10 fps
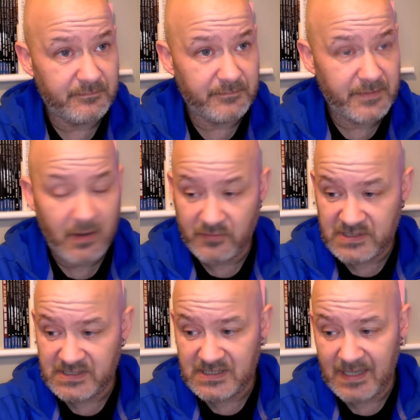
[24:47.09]

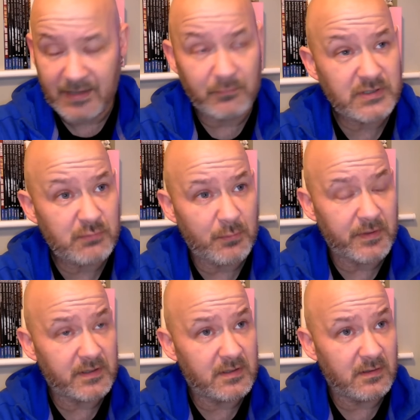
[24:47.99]
nonsense language we want
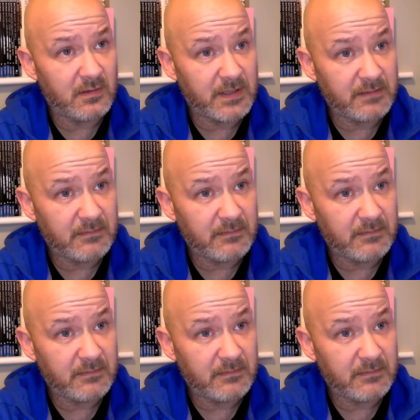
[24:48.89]
to call it.